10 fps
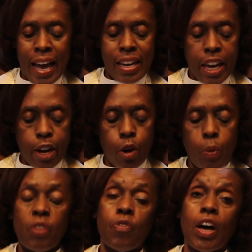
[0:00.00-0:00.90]
And here
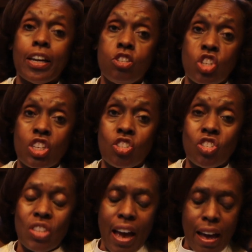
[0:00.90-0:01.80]
we find
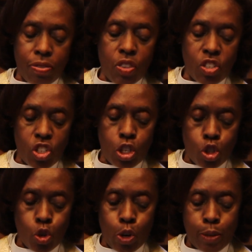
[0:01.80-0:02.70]
Jesus at the
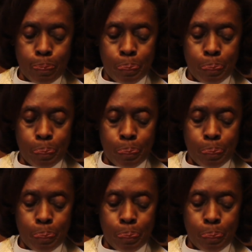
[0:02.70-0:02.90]
seashore,